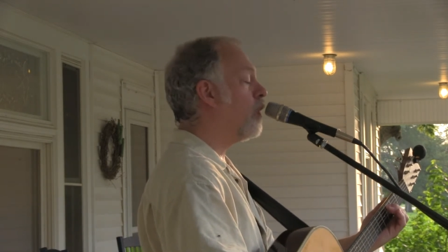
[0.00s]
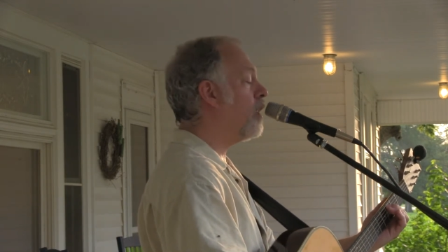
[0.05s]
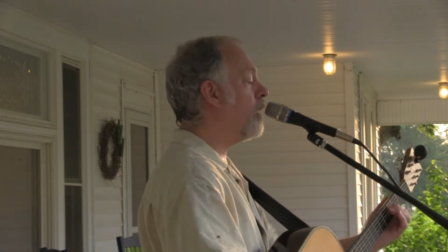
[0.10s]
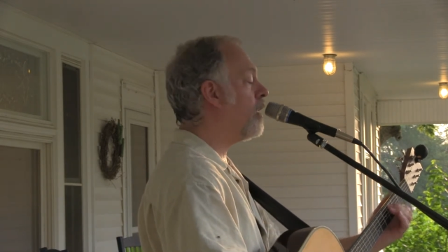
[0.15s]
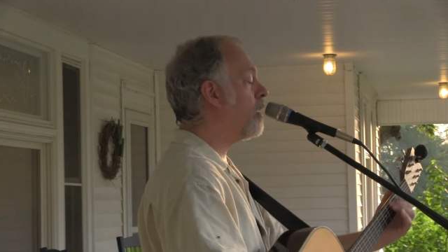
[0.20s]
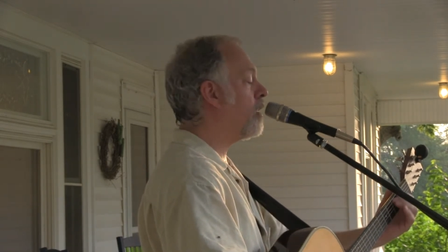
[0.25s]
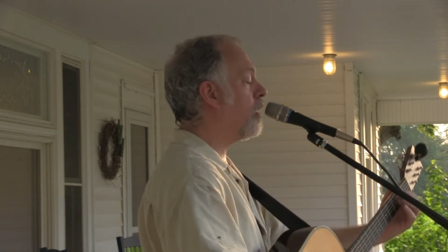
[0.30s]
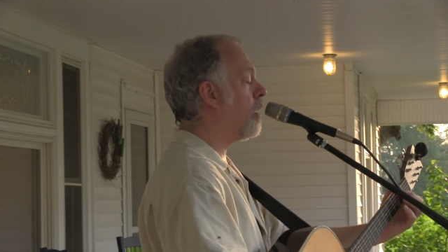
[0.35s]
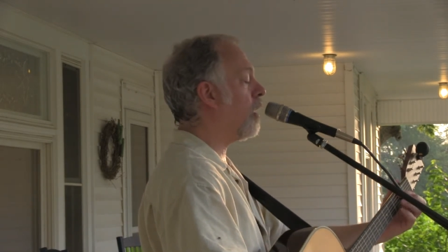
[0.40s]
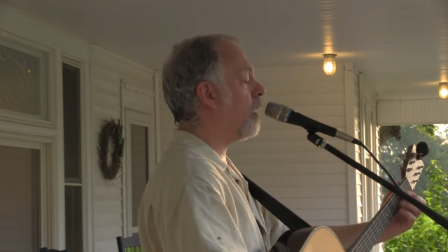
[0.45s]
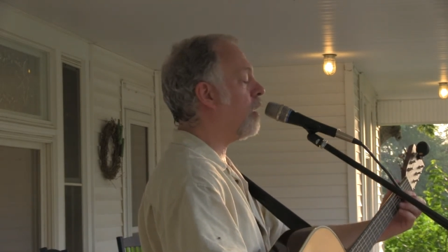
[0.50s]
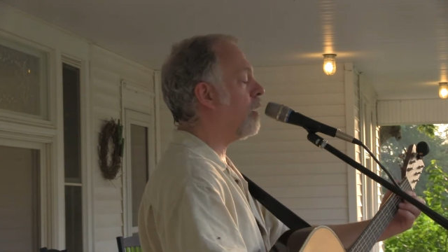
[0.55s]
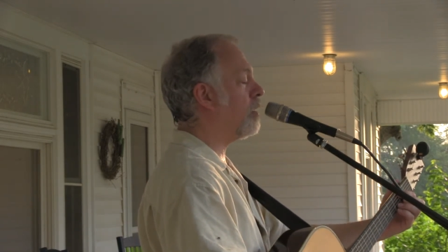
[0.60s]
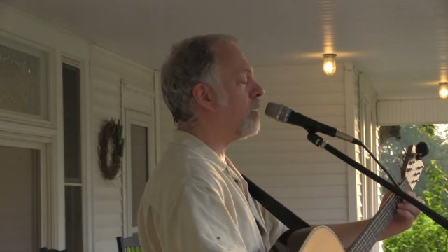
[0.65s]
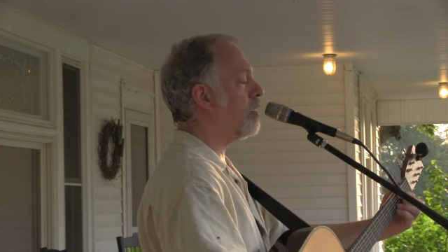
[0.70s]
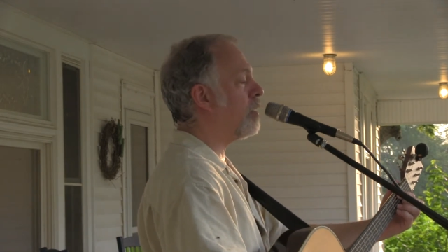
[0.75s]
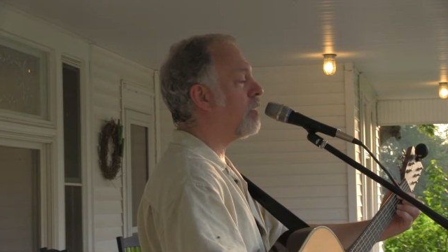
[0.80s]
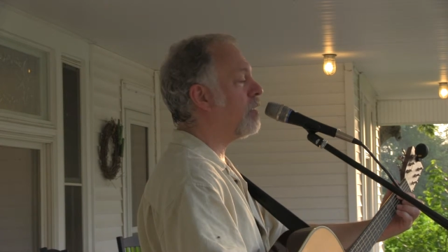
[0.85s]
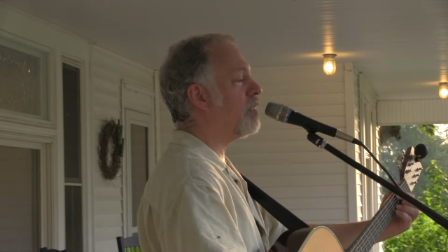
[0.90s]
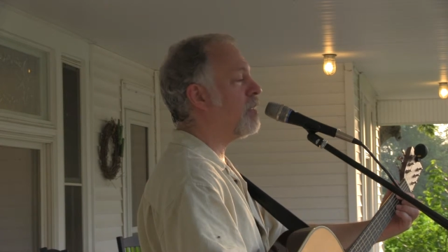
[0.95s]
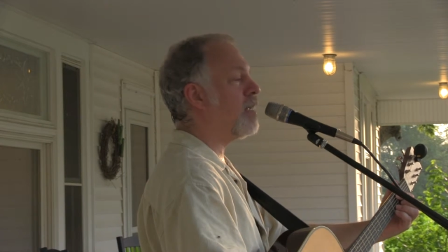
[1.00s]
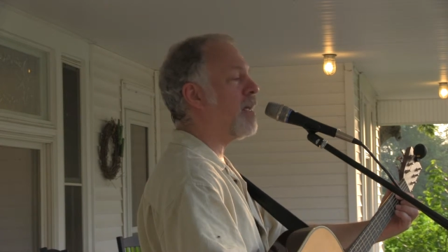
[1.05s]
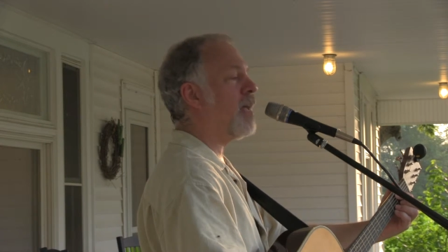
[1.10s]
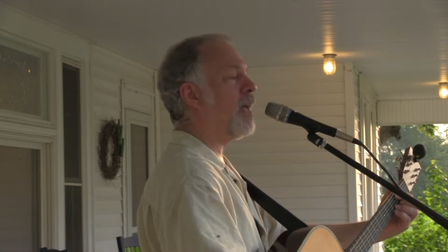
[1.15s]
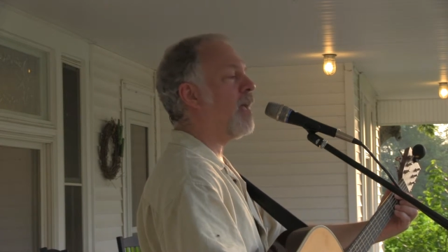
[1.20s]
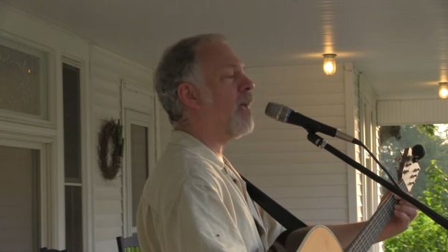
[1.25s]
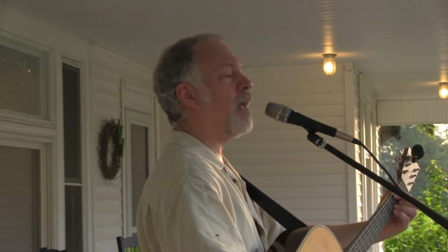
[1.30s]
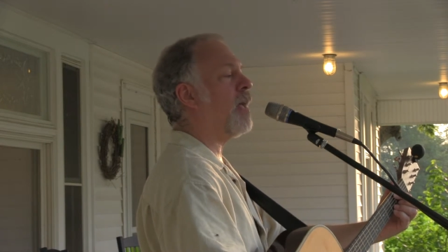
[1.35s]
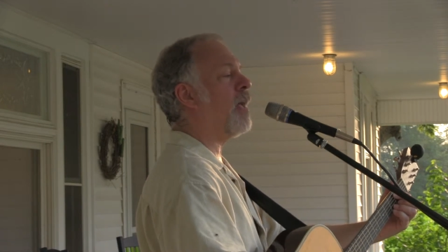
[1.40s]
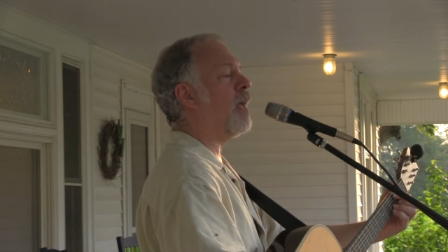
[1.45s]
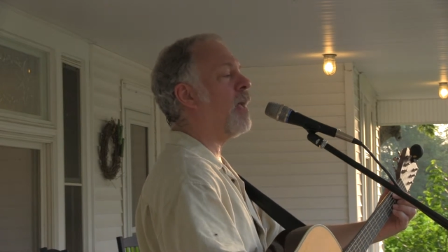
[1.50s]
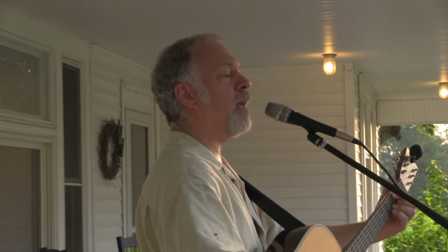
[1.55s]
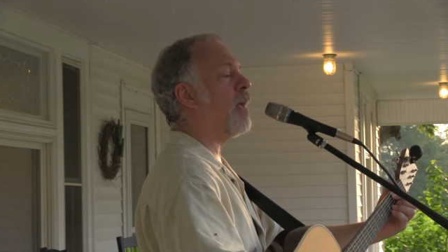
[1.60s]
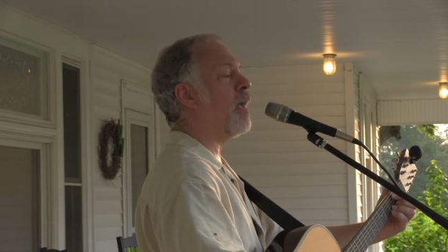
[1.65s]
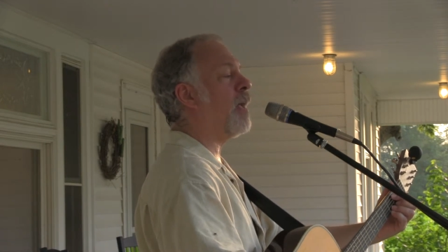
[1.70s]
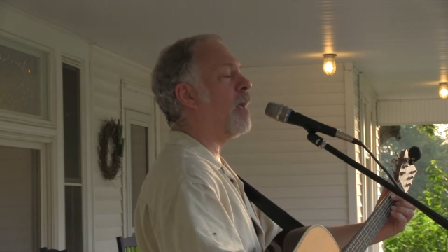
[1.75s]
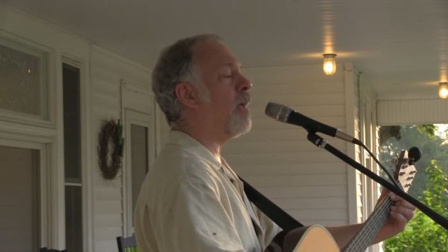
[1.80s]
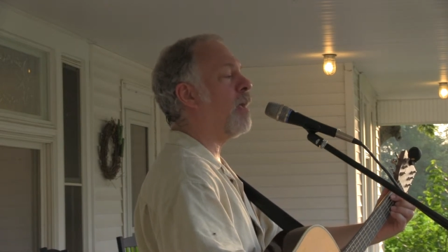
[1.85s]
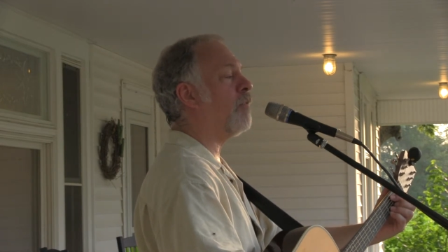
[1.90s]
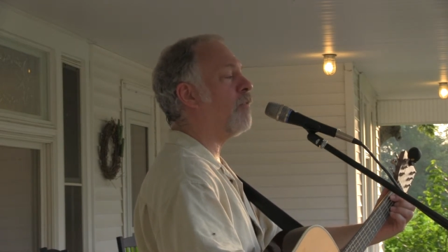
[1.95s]
We called it a
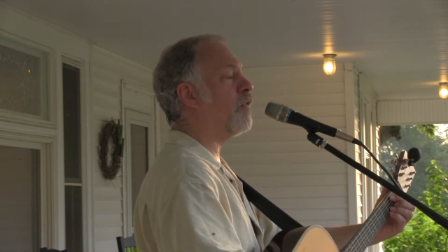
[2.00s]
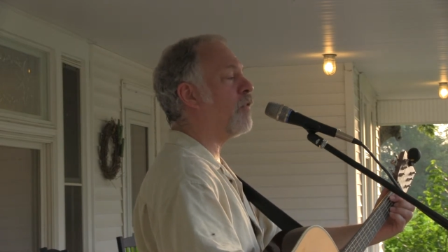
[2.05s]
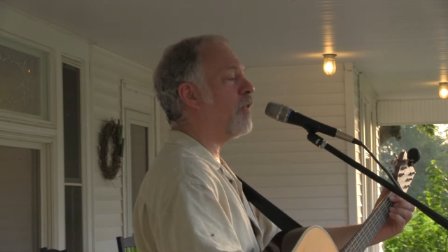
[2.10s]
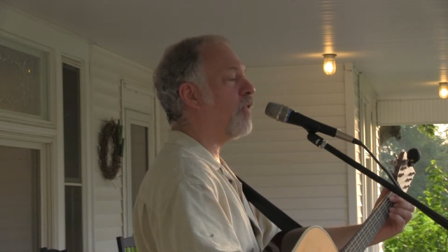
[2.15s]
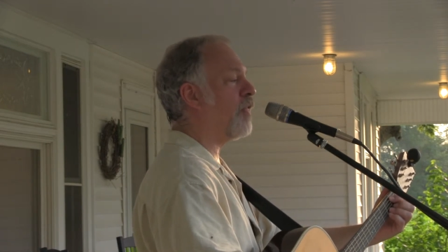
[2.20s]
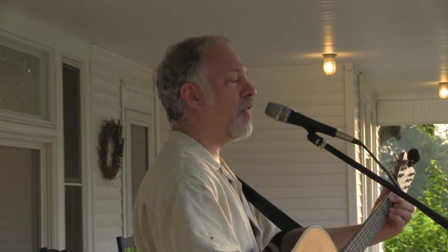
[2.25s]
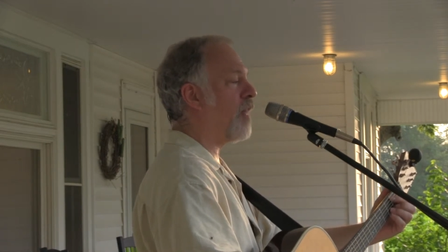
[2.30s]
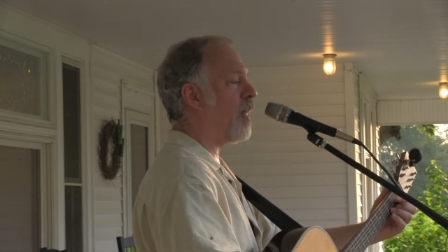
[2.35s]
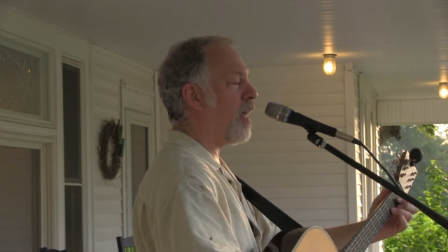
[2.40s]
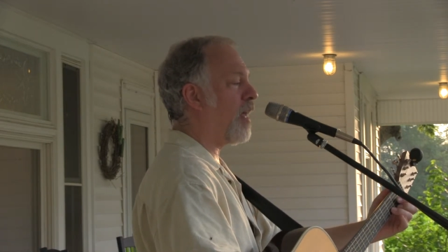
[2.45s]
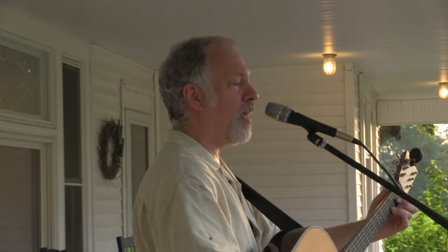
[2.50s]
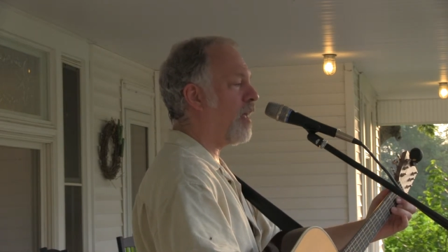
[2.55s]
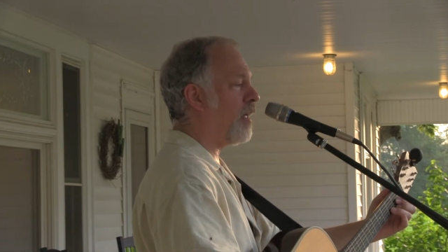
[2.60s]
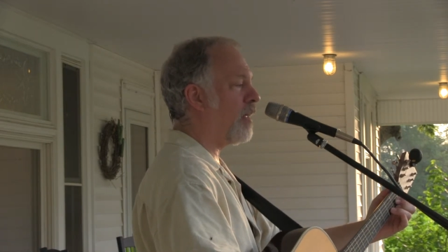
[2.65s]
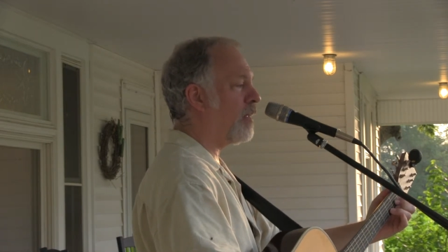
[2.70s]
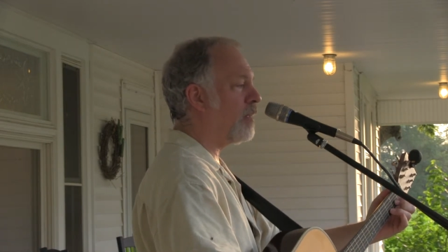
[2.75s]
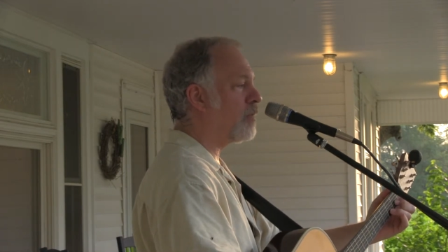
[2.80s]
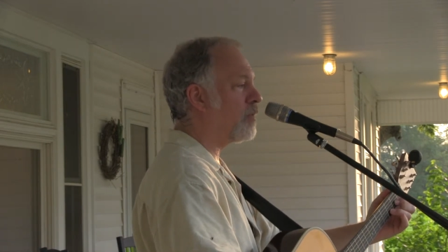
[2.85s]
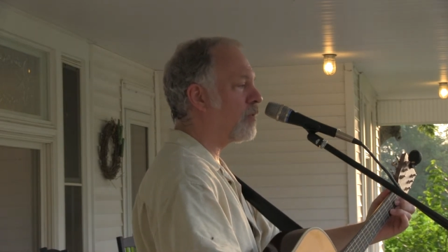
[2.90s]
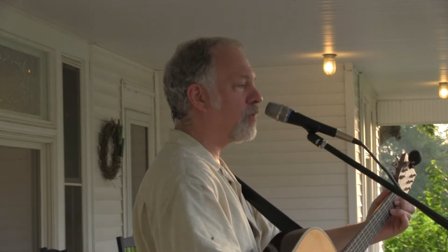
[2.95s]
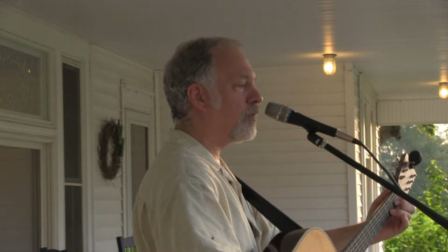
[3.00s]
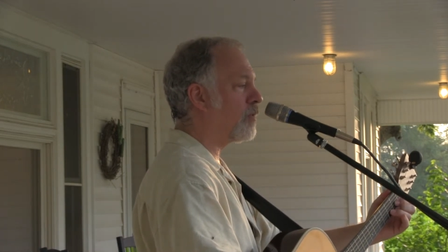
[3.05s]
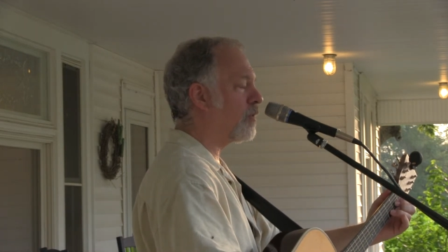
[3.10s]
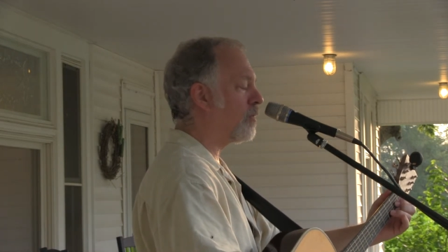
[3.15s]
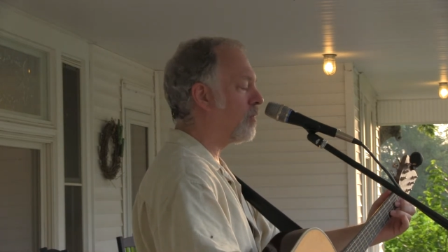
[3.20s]
day for thanks.